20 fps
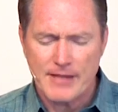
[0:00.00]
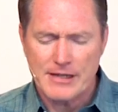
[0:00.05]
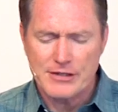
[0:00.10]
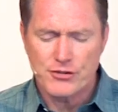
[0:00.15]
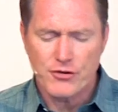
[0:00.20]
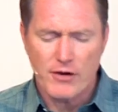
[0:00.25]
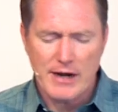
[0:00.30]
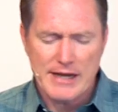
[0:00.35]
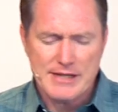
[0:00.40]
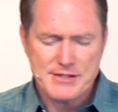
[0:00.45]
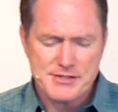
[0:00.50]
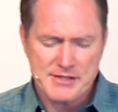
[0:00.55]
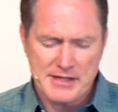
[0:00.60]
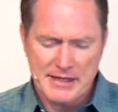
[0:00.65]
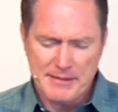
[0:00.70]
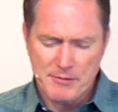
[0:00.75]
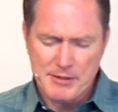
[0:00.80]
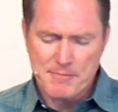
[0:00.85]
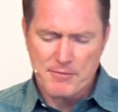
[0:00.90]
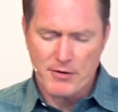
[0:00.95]
In Christ's
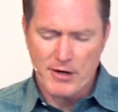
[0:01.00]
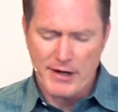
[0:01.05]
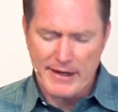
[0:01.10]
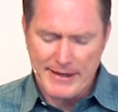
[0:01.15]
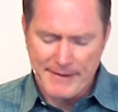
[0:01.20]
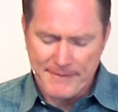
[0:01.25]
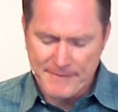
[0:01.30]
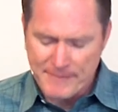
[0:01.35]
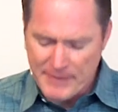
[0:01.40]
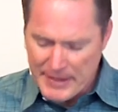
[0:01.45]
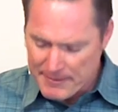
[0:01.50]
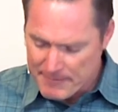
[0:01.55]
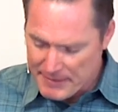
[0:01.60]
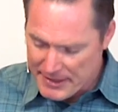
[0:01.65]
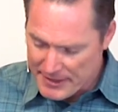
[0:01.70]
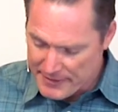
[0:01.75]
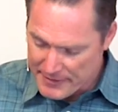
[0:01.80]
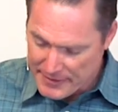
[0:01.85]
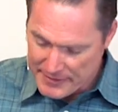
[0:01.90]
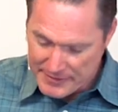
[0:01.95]
name we pray.
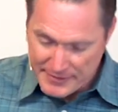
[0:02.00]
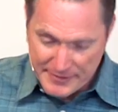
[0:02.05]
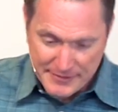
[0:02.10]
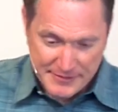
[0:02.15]
Amen.